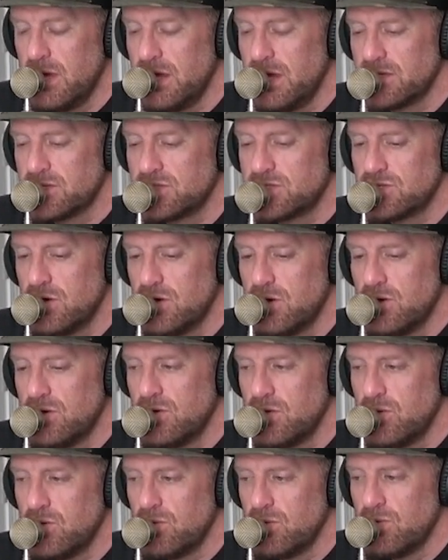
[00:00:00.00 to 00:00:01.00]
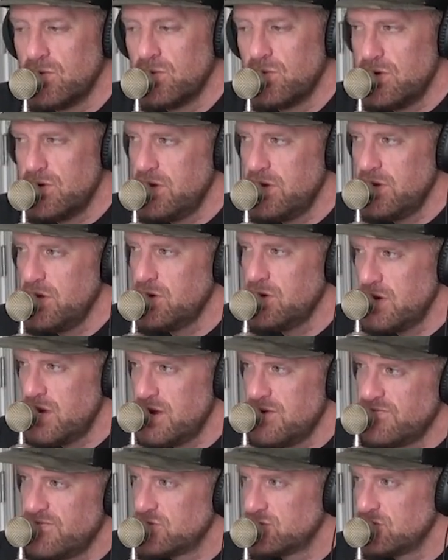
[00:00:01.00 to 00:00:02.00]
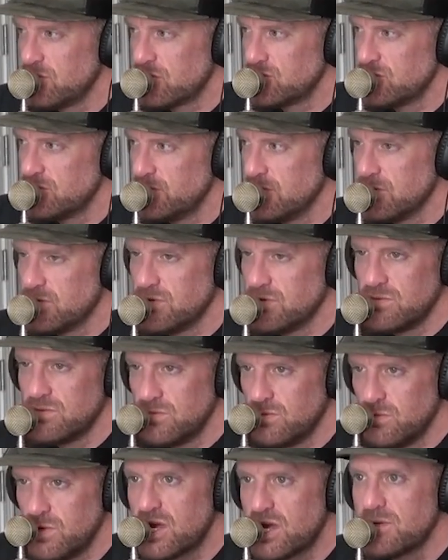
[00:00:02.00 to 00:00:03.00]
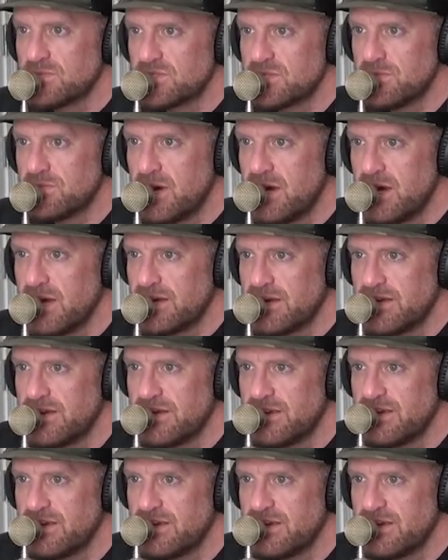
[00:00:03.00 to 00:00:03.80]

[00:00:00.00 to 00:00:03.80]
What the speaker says: And so when you hear infrastructure bill, what comes to mind?